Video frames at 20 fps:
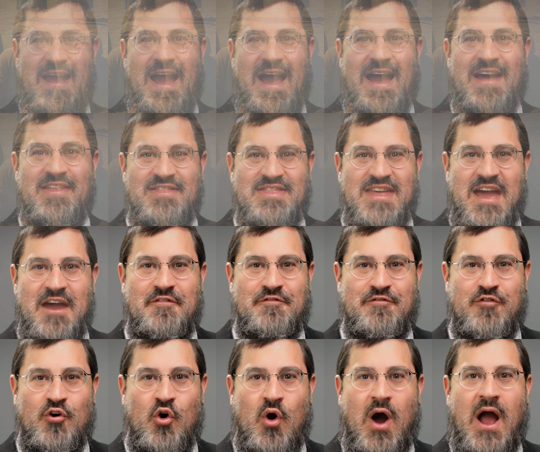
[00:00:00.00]
And
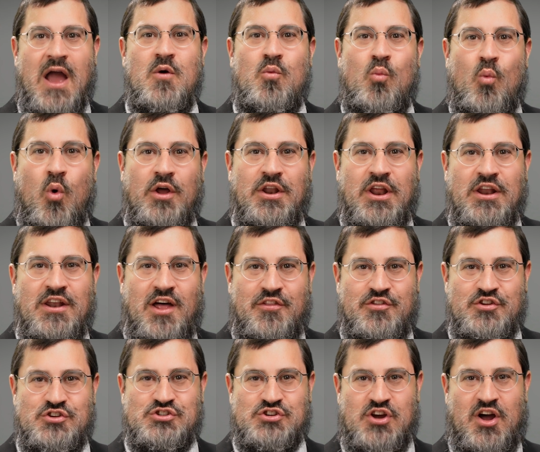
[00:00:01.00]
therefore I want
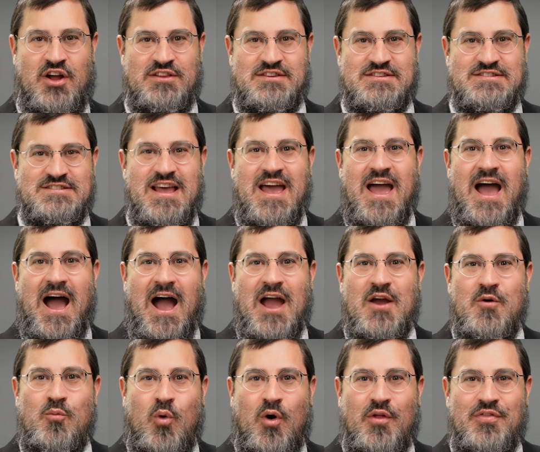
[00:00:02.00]
another chance. I
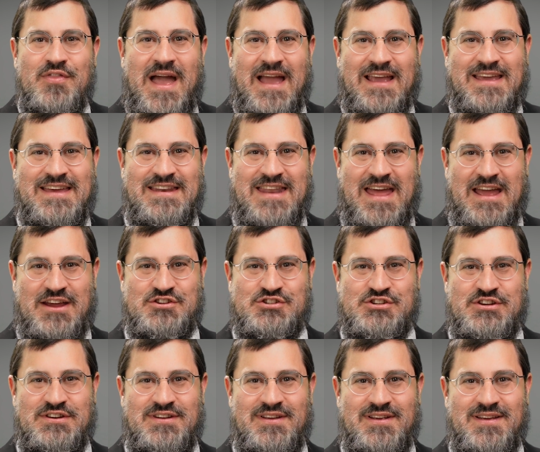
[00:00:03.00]
want that
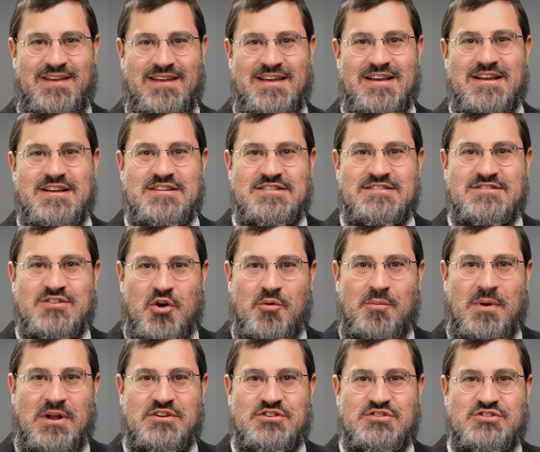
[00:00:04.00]
connection. So
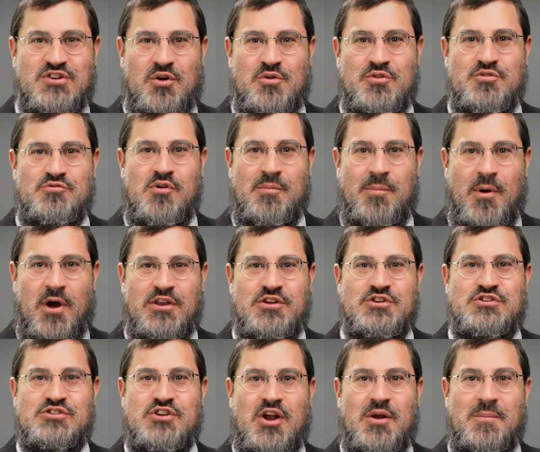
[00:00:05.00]
much so the Rabbeinu
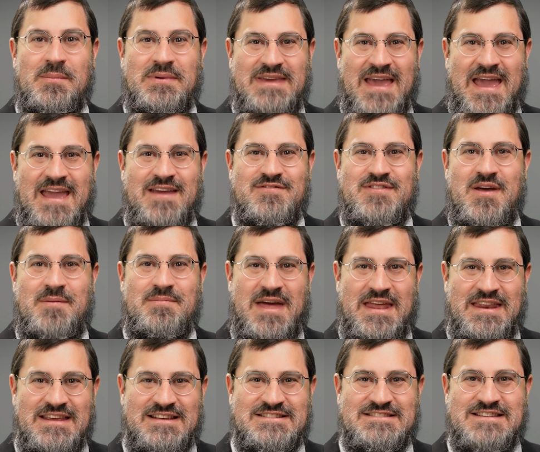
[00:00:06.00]
Shalom gave them
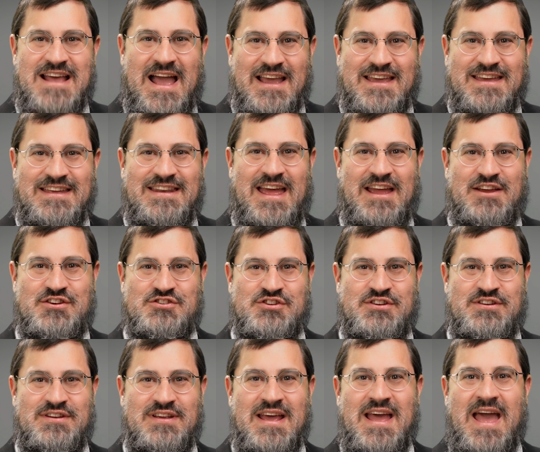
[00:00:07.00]
that exact
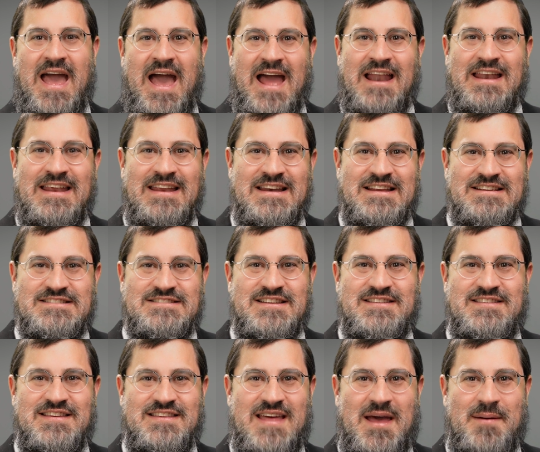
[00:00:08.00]
connection, and he
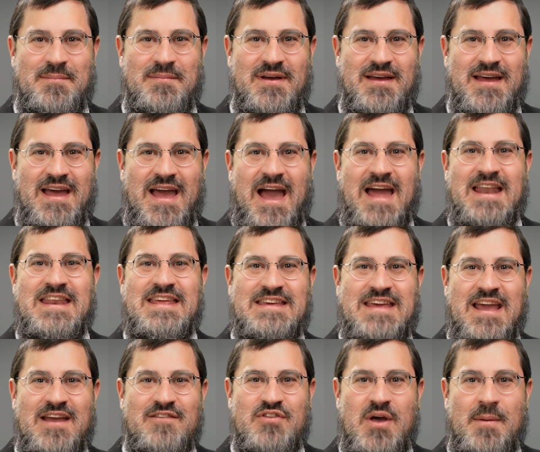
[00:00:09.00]
listened to them and he
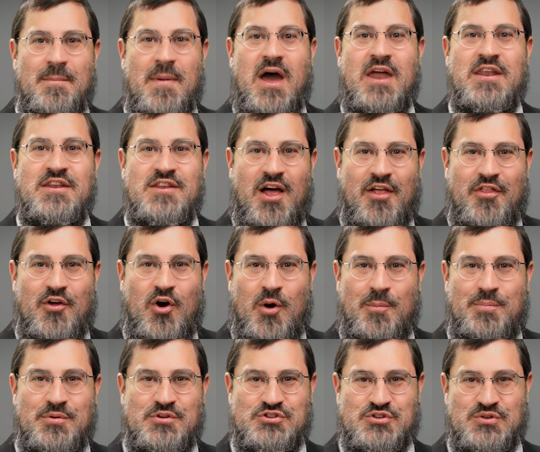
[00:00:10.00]
gave them another
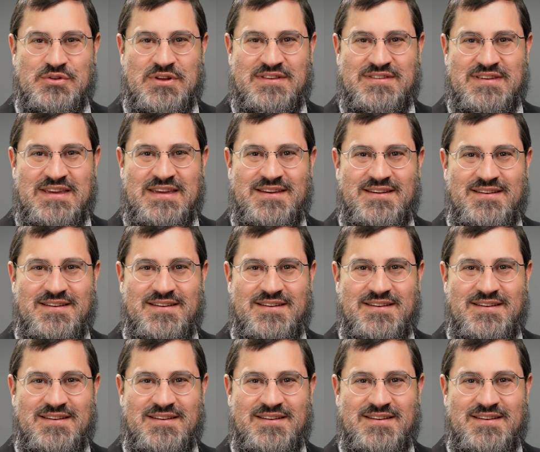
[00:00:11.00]
opportunity.